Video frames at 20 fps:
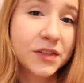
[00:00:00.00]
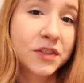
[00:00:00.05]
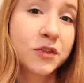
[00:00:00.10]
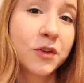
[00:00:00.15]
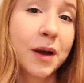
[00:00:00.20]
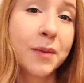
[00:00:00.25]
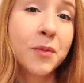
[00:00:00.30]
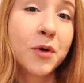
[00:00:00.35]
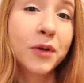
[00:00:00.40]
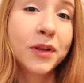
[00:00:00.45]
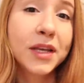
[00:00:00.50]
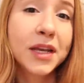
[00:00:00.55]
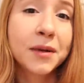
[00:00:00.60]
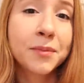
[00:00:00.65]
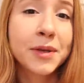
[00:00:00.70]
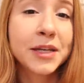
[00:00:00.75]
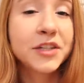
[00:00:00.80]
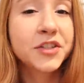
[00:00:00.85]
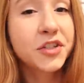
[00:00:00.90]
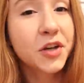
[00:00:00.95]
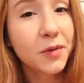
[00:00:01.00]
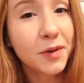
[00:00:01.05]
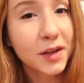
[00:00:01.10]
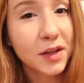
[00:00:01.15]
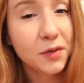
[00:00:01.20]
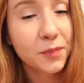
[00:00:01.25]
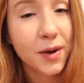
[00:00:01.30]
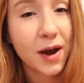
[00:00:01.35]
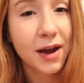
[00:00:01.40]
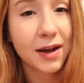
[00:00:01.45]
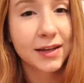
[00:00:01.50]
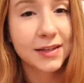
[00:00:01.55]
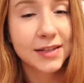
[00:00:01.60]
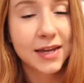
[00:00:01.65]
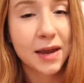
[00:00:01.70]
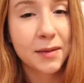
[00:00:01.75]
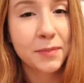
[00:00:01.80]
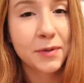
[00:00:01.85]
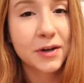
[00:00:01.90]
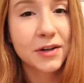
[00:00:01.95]
So I'm only going to be showing you pocket
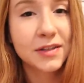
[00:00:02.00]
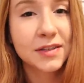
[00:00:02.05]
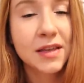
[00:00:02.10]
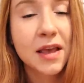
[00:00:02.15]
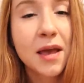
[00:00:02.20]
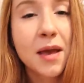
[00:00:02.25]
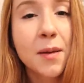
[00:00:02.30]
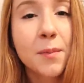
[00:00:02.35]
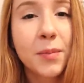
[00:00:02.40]
diapers,